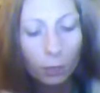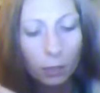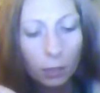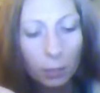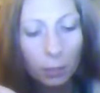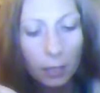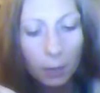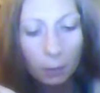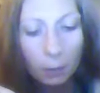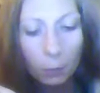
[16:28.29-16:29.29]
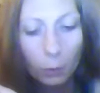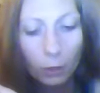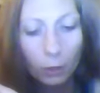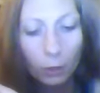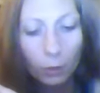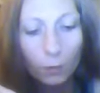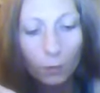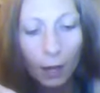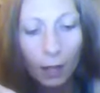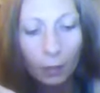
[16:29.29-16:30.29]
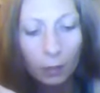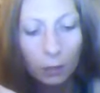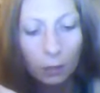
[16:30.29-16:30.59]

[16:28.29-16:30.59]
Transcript: It's going to be a time where you find